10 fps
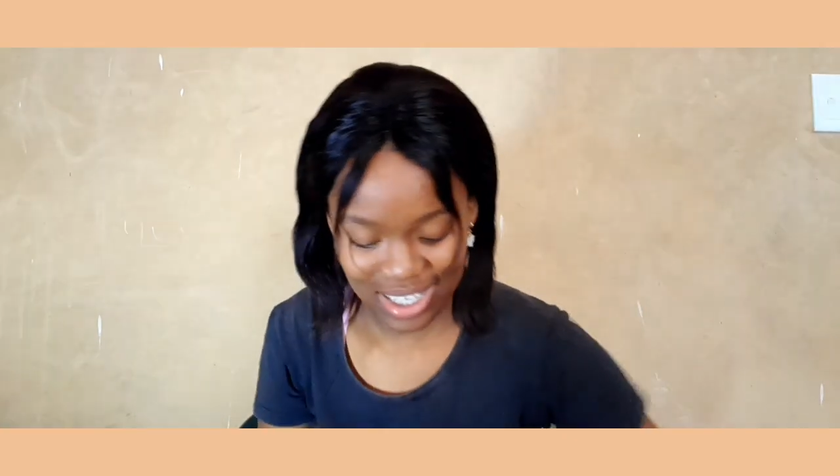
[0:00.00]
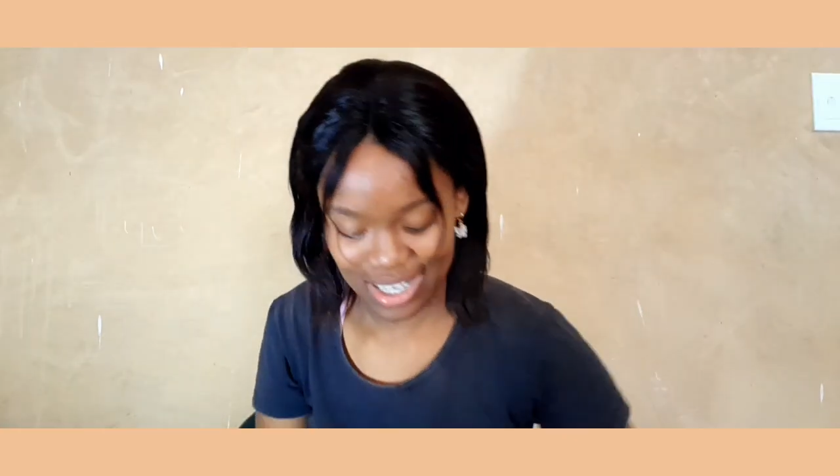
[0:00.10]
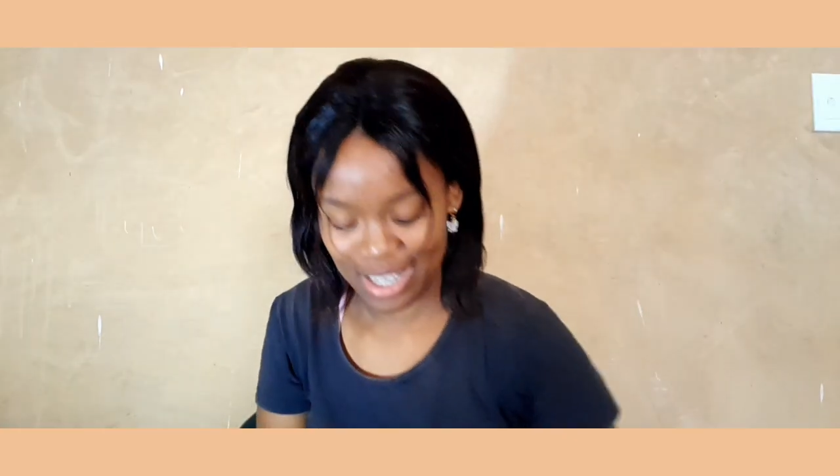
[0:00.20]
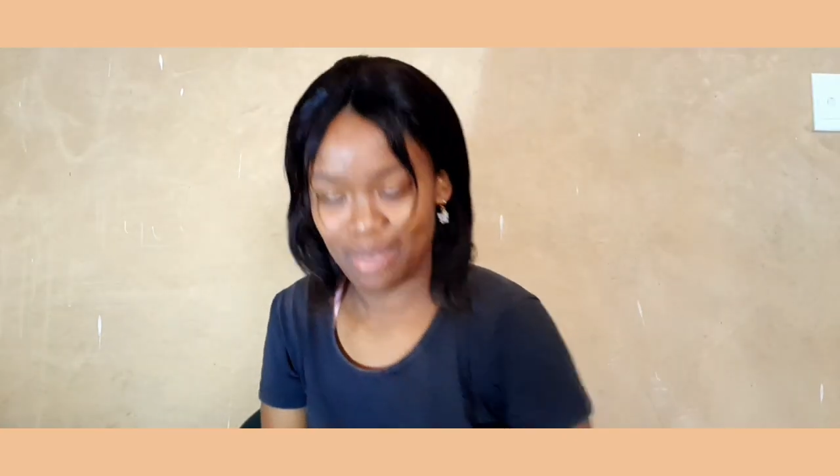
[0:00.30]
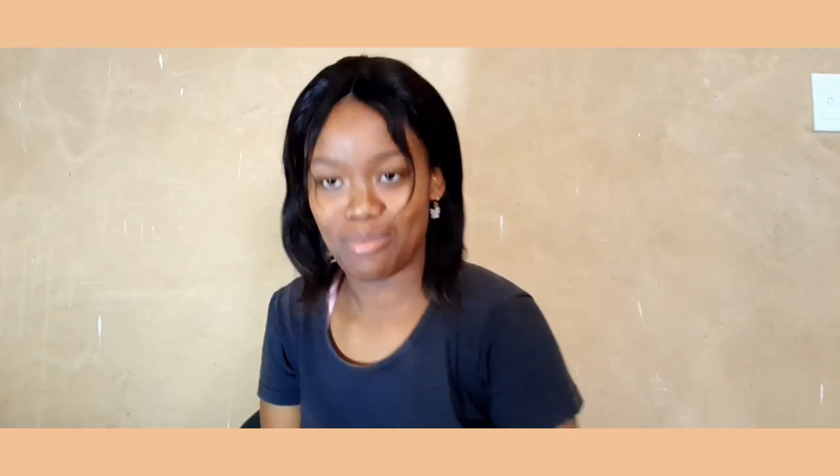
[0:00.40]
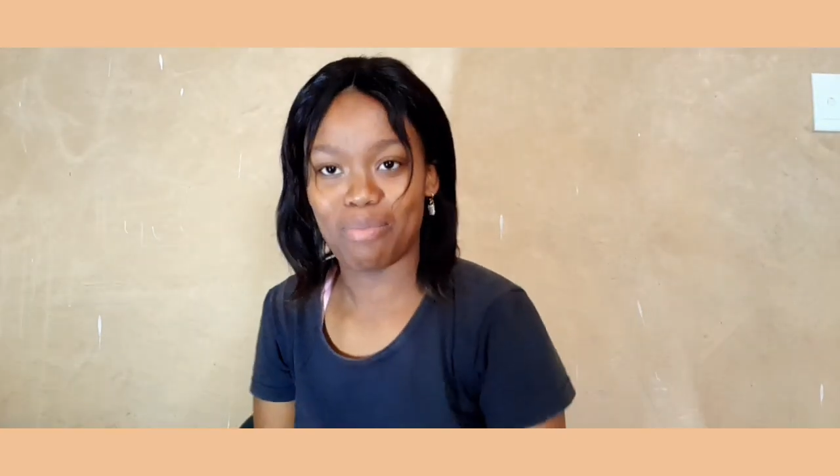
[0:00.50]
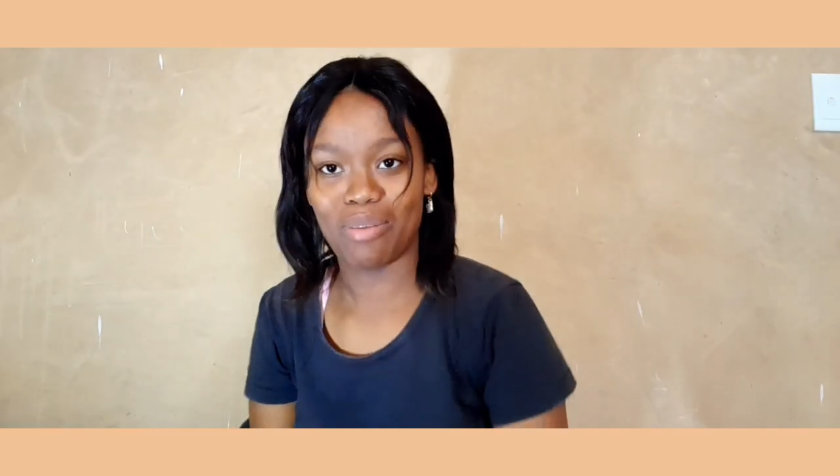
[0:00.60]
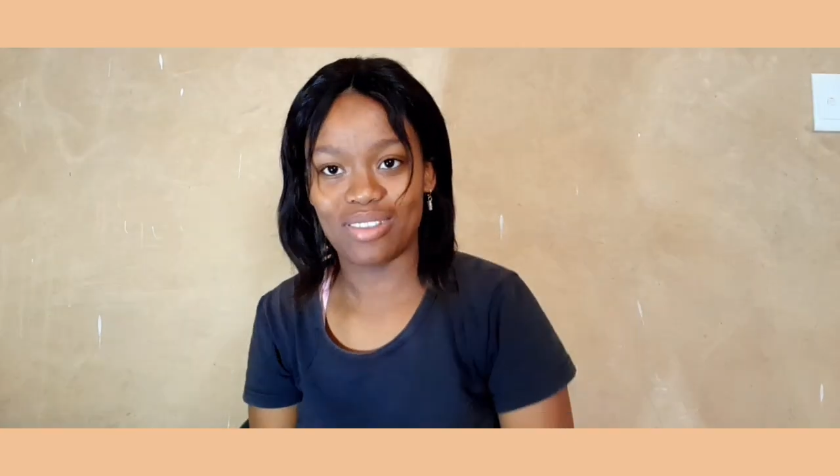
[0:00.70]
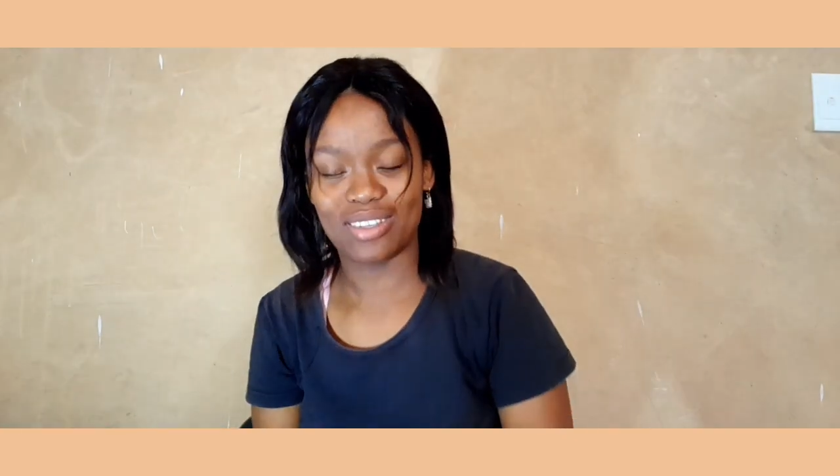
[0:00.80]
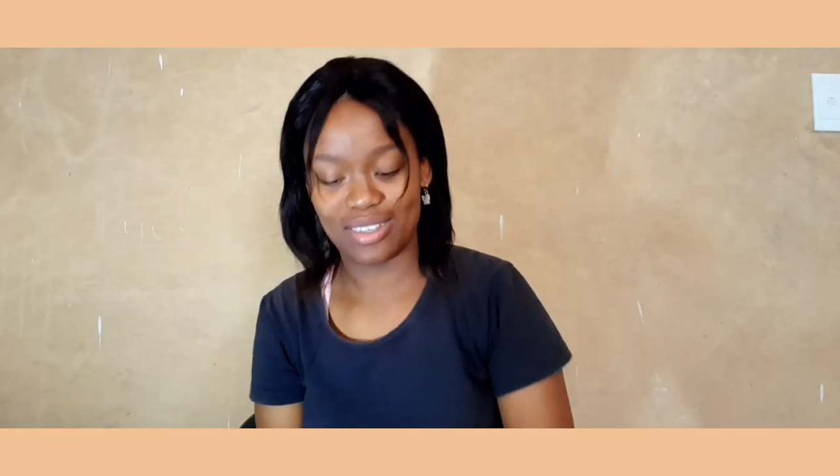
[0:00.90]
I am about
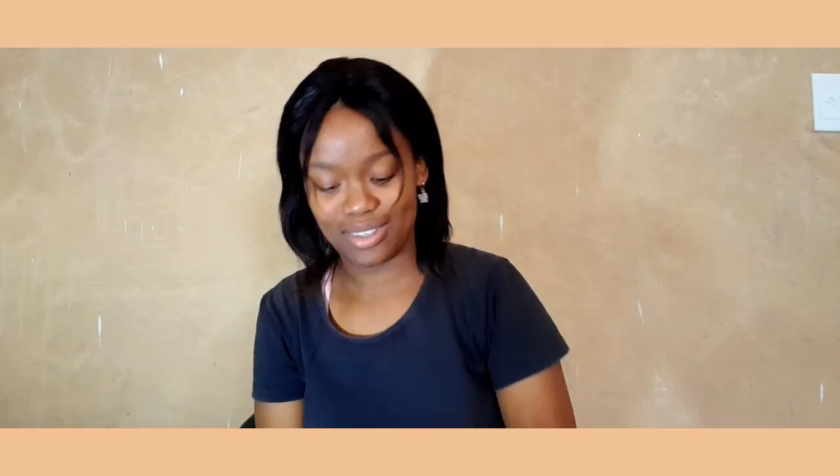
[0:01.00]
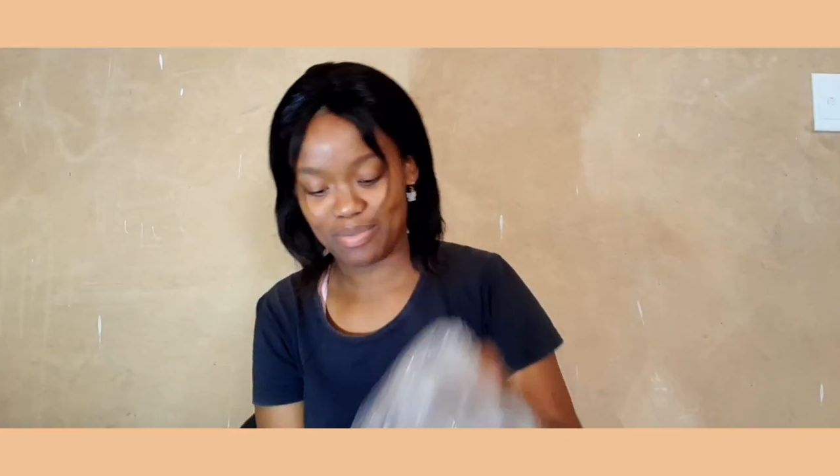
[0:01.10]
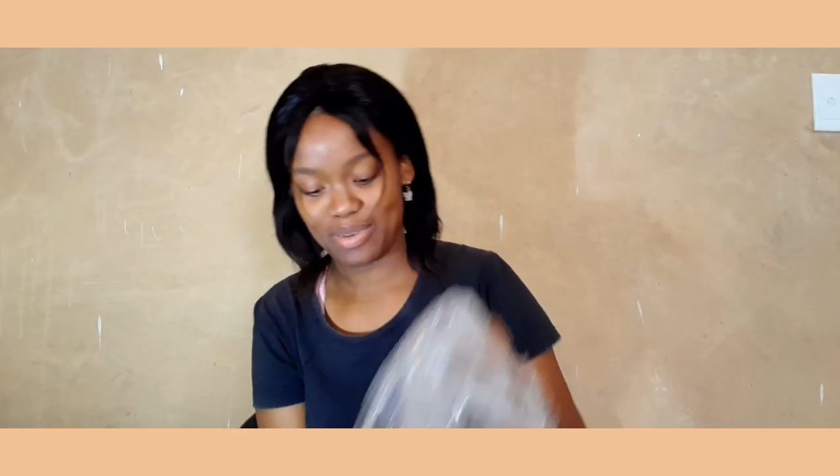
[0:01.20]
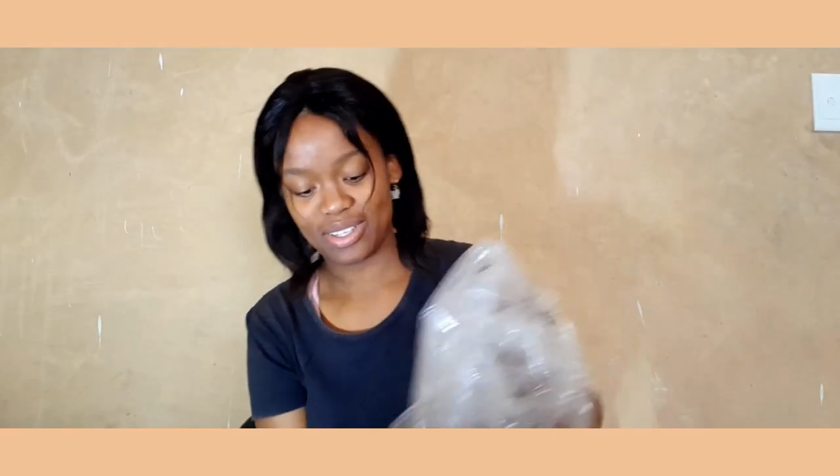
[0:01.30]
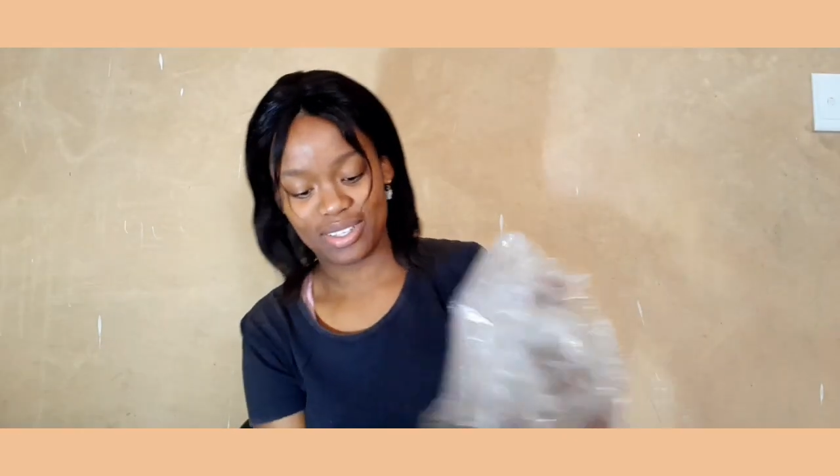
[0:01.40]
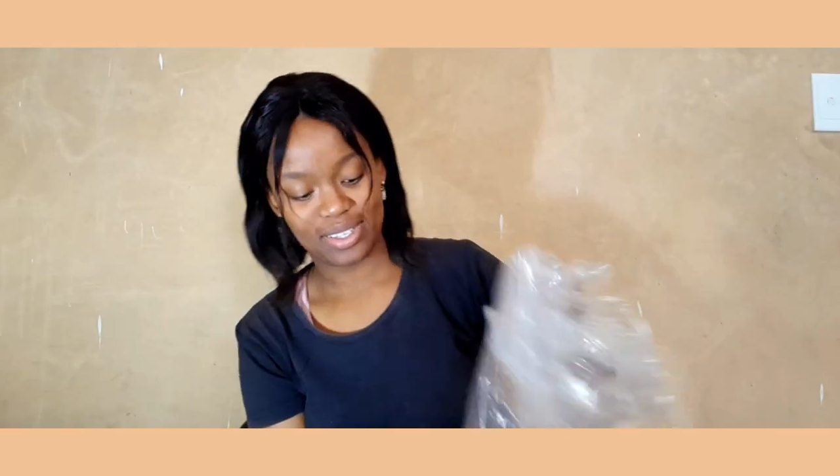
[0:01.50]
this, but